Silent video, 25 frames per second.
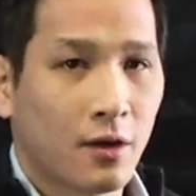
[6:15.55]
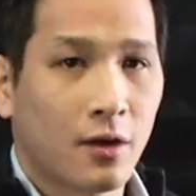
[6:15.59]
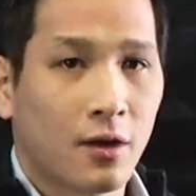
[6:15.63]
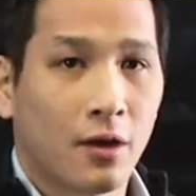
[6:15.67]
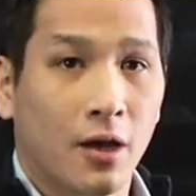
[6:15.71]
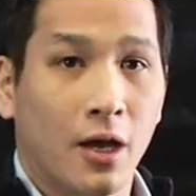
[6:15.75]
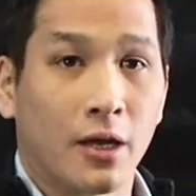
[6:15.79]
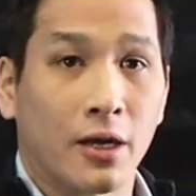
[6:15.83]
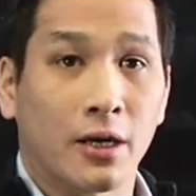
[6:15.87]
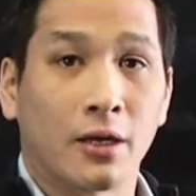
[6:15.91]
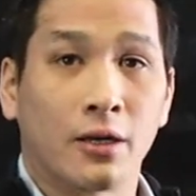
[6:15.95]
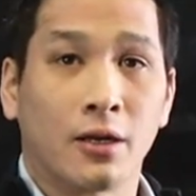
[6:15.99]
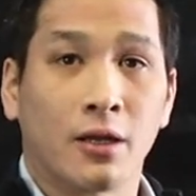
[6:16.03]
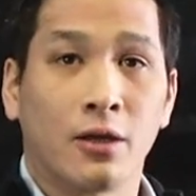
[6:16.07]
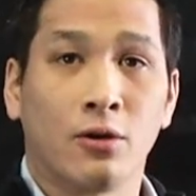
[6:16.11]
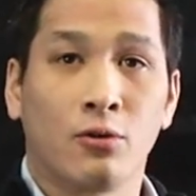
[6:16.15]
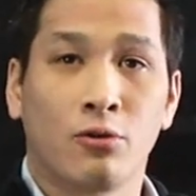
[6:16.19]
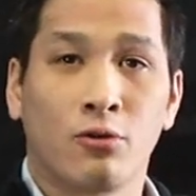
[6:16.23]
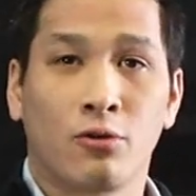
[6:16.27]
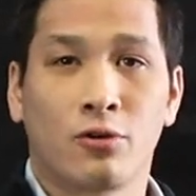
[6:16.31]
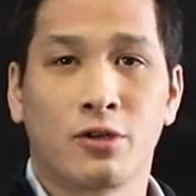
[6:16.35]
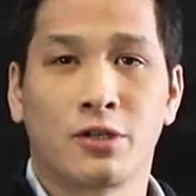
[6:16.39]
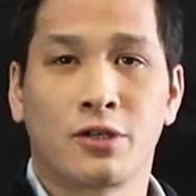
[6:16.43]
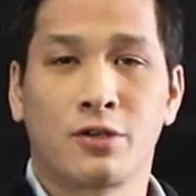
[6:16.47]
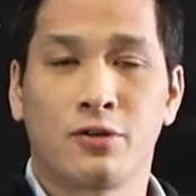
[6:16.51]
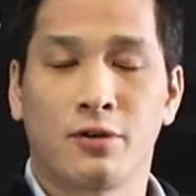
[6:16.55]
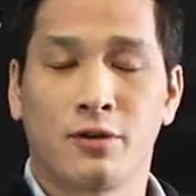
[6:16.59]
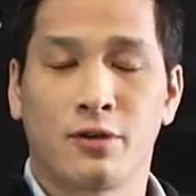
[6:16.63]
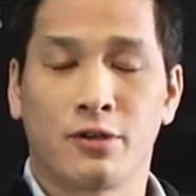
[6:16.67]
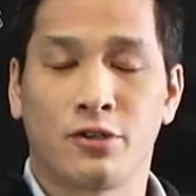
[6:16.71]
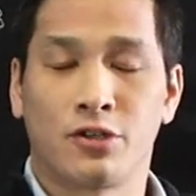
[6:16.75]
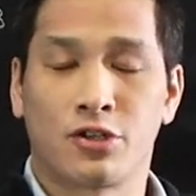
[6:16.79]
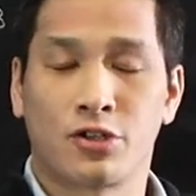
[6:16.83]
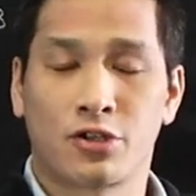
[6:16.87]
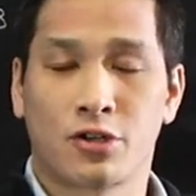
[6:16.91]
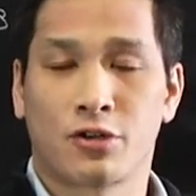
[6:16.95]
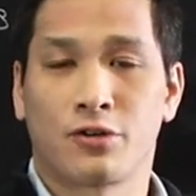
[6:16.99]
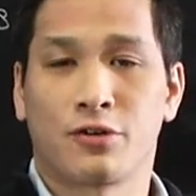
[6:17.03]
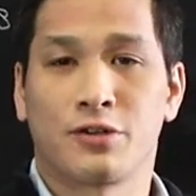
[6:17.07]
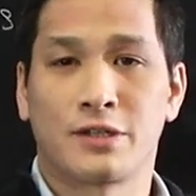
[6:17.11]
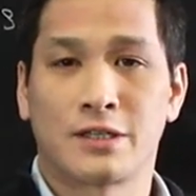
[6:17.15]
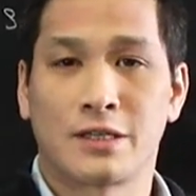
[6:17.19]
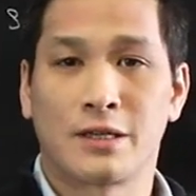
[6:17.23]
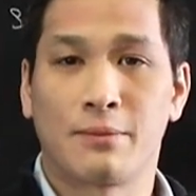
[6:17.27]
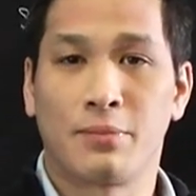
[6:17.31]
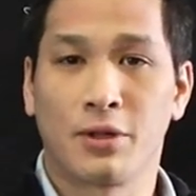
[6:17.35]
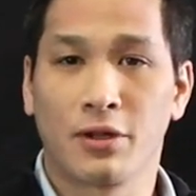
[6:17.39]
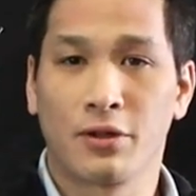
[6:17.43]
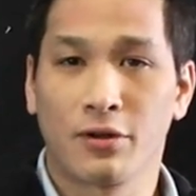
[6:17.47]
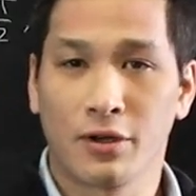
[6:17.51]
And in order to ensure
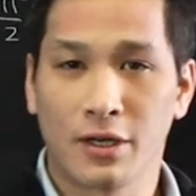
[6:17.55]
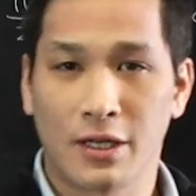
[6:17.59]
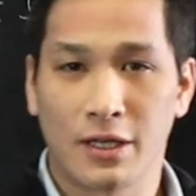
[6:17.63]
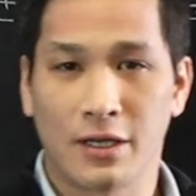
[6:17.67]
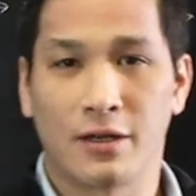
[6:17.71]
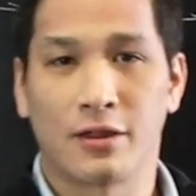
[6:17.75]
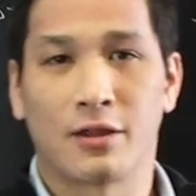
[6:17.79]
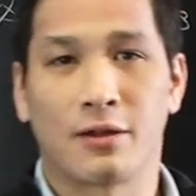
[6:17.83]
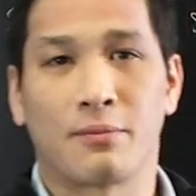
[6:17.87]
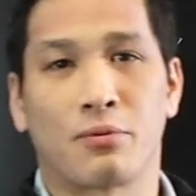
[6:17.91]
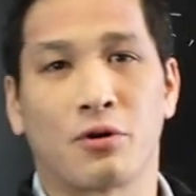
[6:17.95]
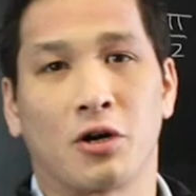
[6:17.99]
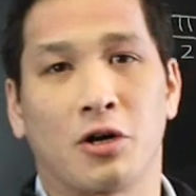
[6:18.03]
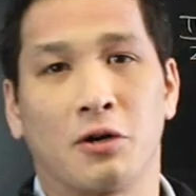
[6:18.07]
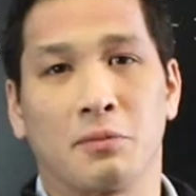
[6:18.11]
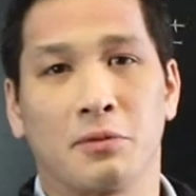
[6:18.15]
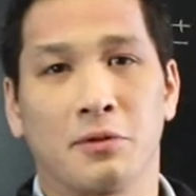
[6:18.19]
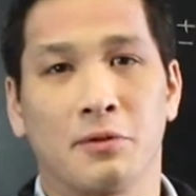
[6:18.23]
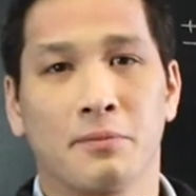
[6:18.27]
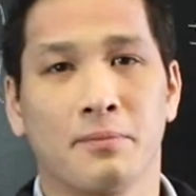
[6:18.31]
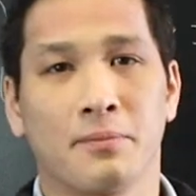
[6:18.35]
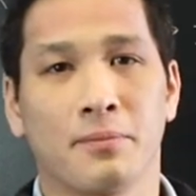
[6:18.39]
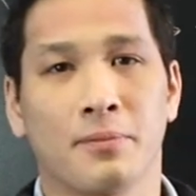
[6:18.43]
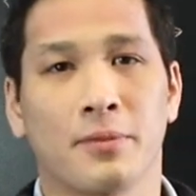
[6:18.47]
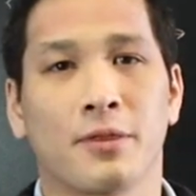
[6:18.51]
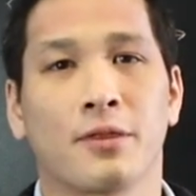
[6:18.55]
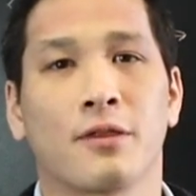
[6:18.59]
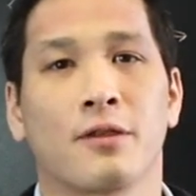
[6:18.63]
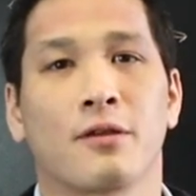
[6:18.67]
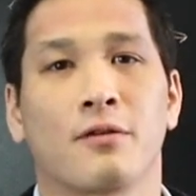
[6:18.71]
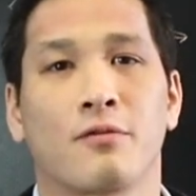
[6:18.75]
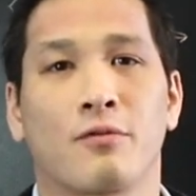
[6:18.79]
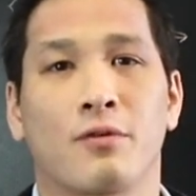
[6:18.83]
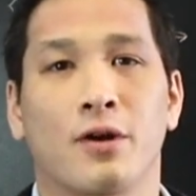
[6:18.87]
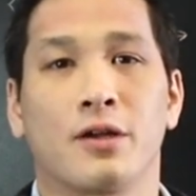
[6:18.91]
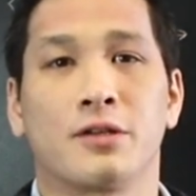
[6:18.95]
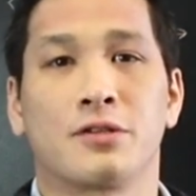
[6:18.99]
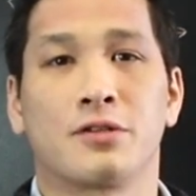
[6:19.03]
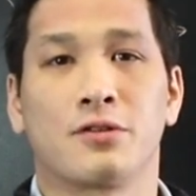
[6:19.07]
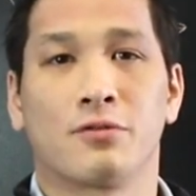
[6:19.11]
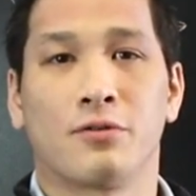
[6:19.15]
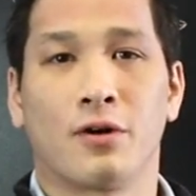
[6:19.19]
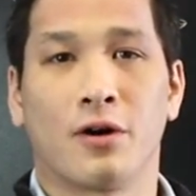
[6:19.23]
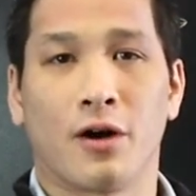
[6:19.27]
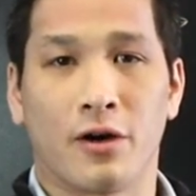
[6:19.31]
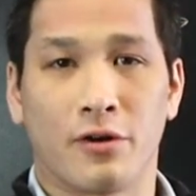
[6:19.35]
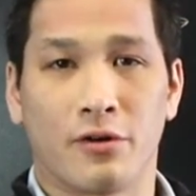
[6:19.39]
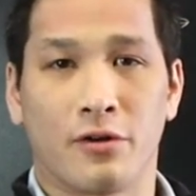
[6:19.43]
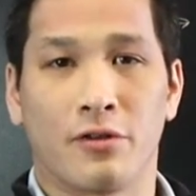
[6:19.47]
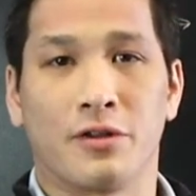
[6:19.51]
stability in the problem, right, so
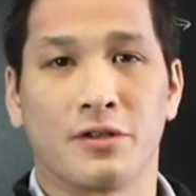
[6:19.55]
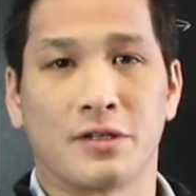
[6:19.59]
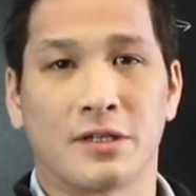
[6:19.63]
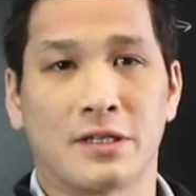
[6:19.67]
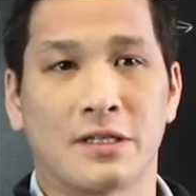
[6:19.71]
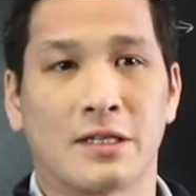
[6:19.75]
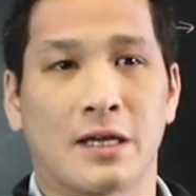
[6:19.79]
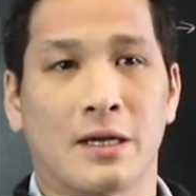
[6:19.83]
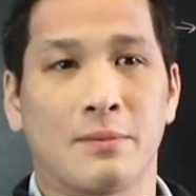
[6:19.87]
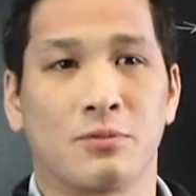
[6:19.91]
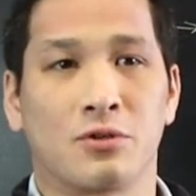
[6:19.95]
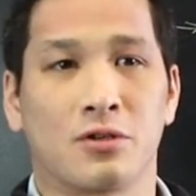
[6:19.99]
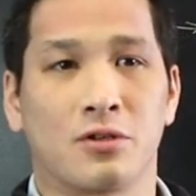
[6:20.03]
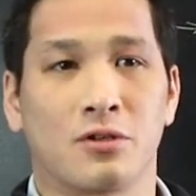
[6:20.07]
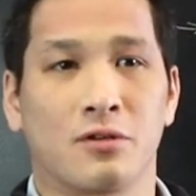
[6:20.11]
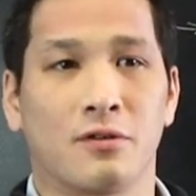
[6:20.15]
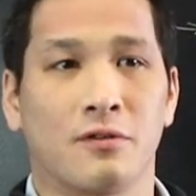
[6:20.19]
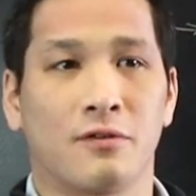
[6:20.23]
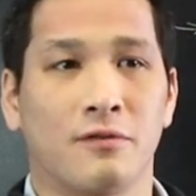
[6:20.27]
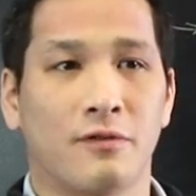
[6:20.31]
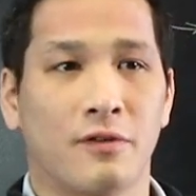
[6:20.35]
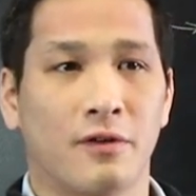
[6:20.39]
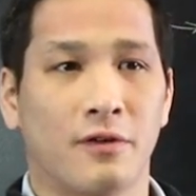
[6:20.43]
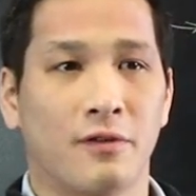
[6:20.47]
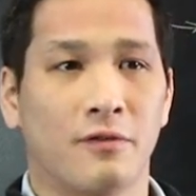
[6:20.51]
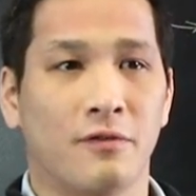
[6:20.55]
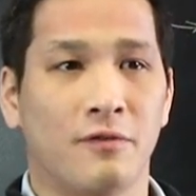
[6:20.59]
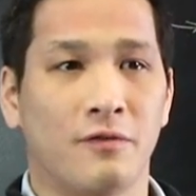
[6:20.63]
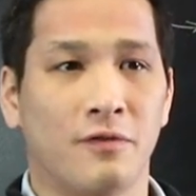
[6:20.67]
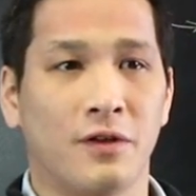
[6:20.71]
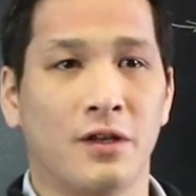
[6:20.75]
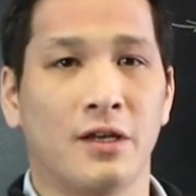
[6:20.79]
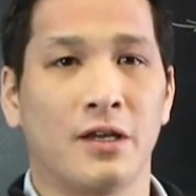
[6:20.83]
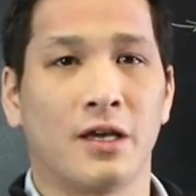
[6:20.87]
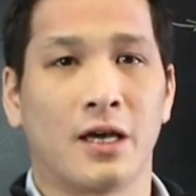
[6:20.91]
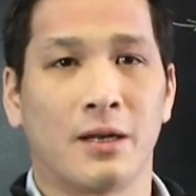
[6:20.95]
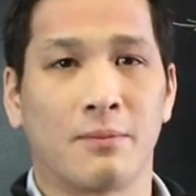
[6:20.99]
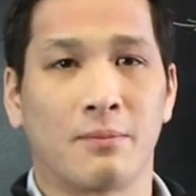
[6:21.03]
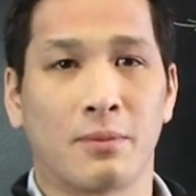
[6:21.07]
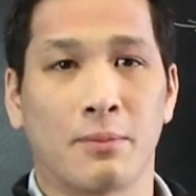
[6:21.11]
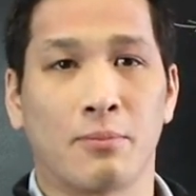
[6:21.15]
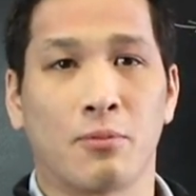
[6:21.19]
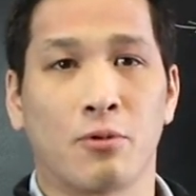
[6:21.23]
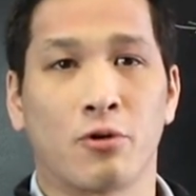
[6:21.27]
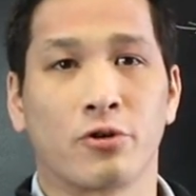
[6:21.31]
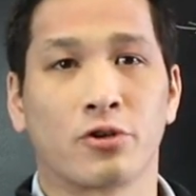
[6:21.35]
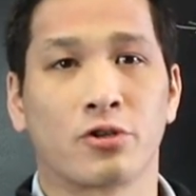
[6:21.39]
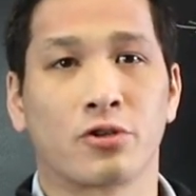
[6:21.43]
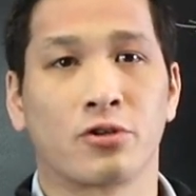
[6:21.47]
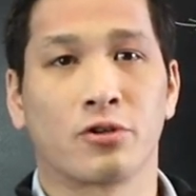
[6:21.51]
under this assumption of Vn
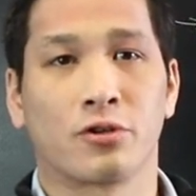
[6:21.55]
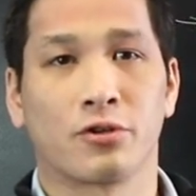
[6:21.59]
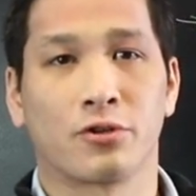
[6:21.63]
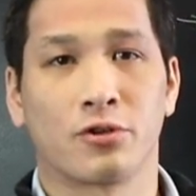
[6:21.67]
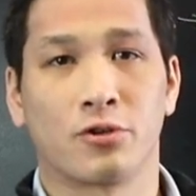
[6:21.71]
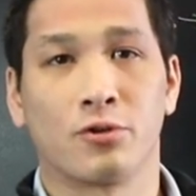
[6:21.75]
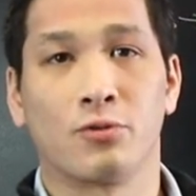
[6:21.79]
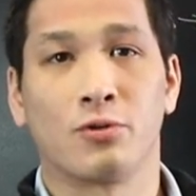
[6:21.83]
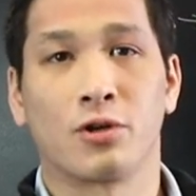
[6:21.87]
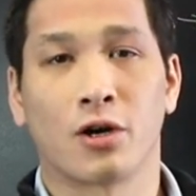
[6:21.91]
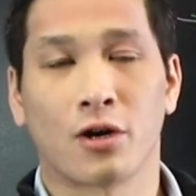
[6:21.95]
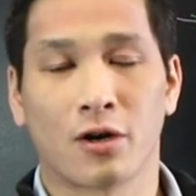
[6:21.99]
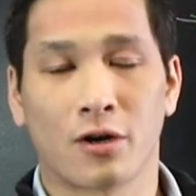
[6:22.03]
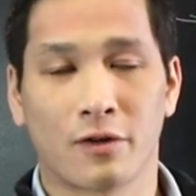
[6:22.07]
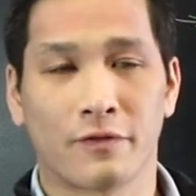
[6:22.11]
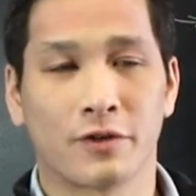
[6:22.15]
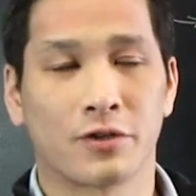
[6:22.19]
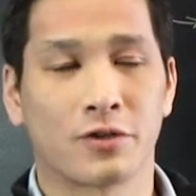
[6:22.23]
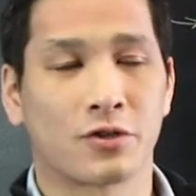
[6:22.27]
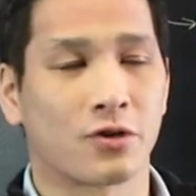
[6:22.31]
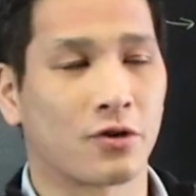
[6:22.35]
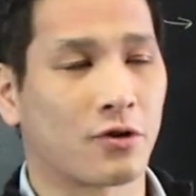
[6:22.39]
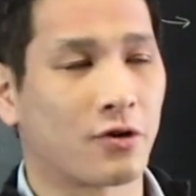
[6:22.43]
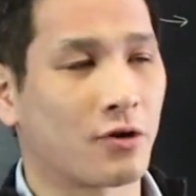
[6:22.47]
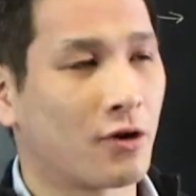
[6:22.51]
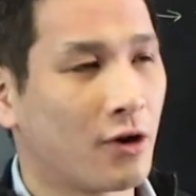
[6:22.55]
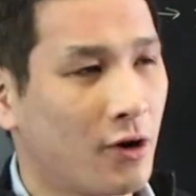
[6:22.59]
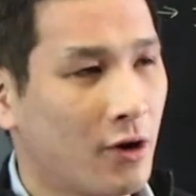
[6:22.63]
proportional to curvature,